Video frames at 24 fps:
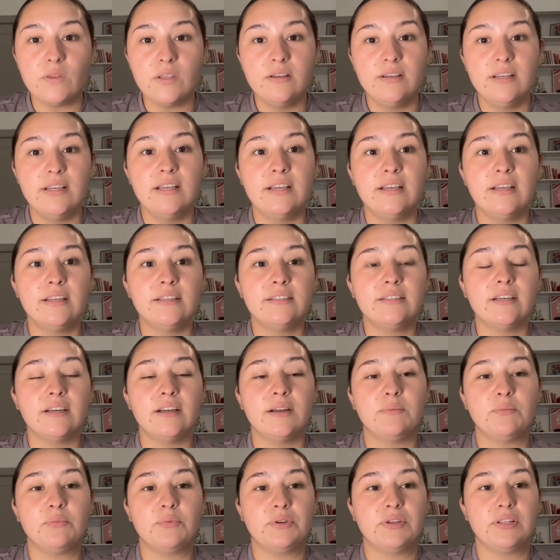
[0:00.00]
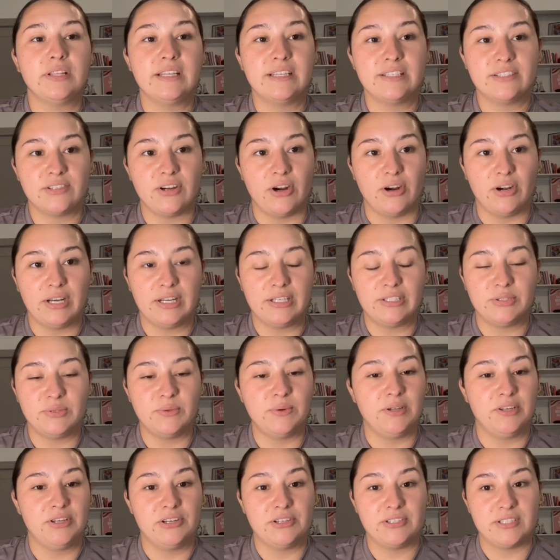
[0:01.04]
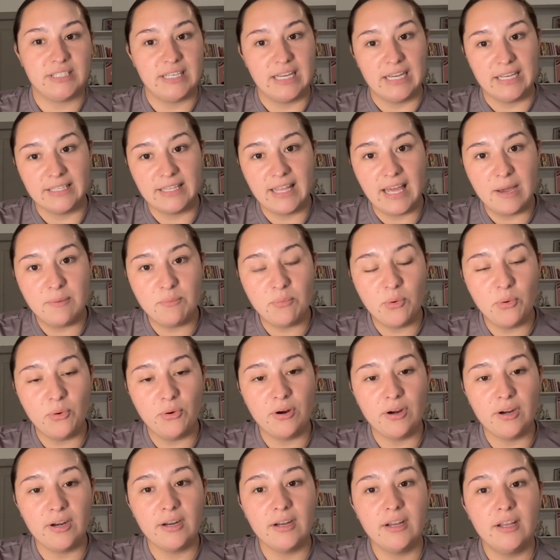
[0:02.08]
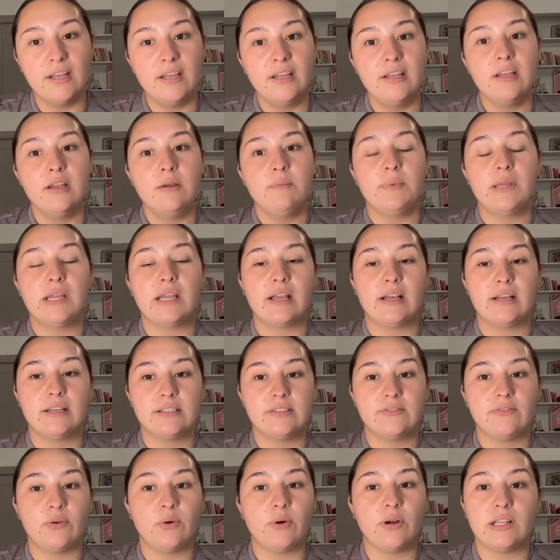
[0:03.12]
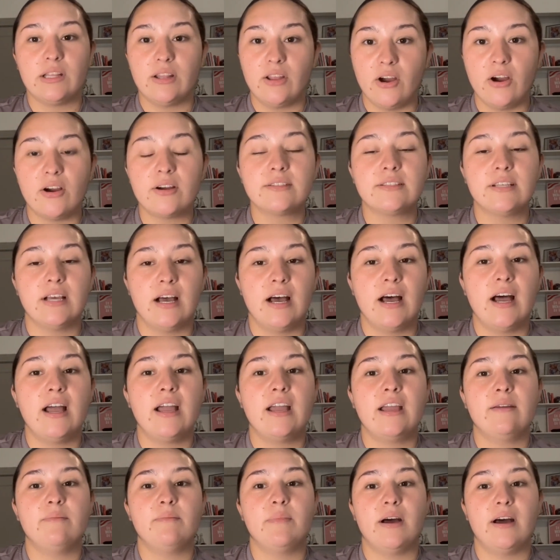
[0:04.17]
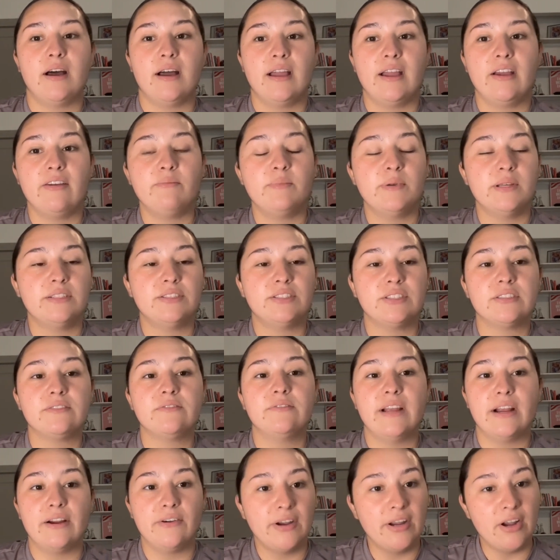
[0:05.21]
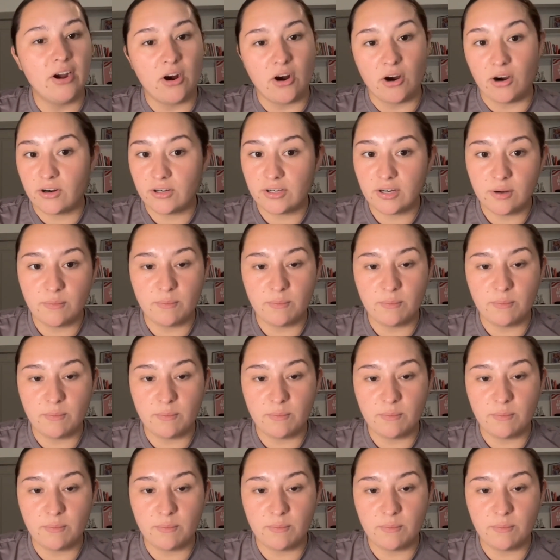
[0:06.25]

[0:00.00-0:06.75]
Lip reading: And I'm really starting to understand that more, because for a long time, I have been just very hard on